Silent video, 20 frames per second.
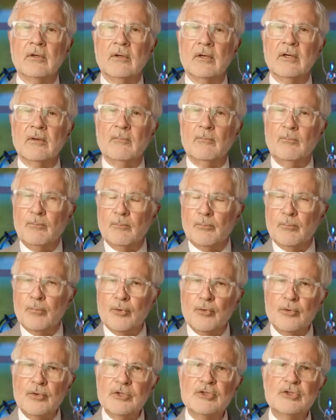going to
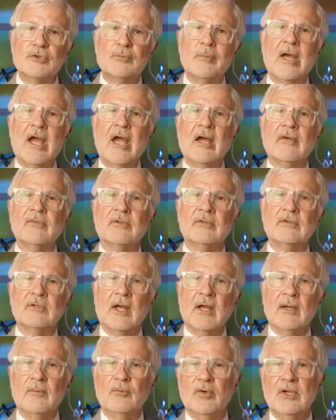push back the
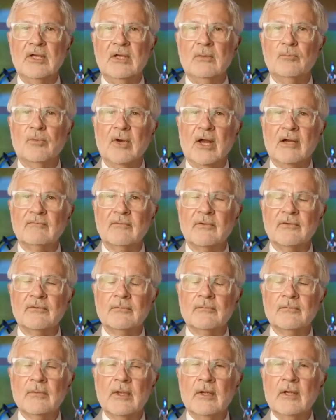time we eat
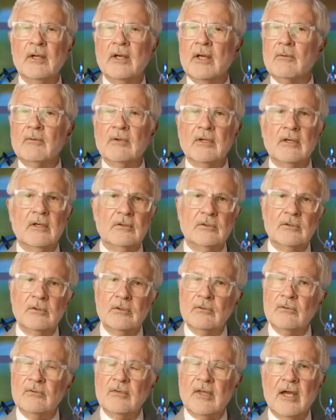breakfast. And we're going to
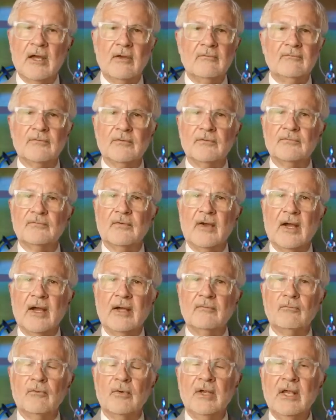do that for
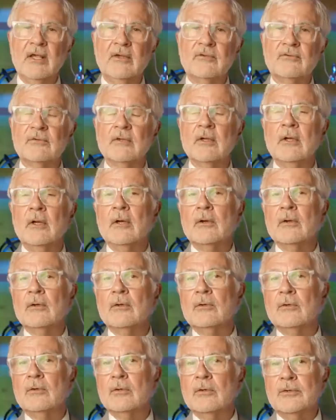five weeks.
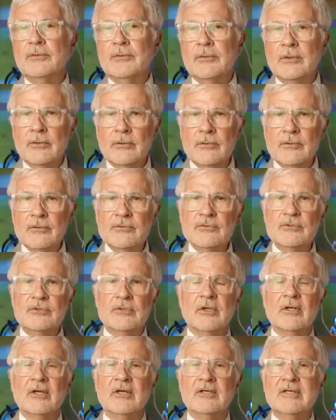Good news,
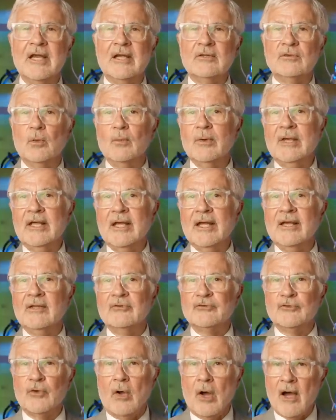you're going to take the
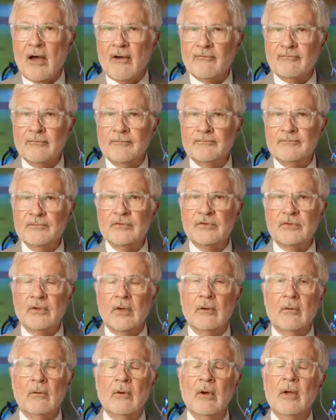weekends off.
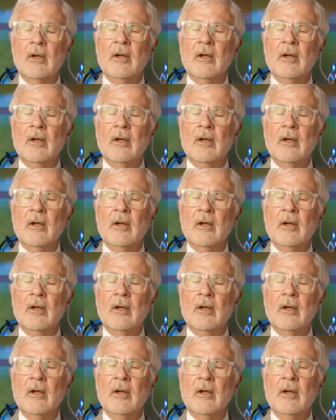So,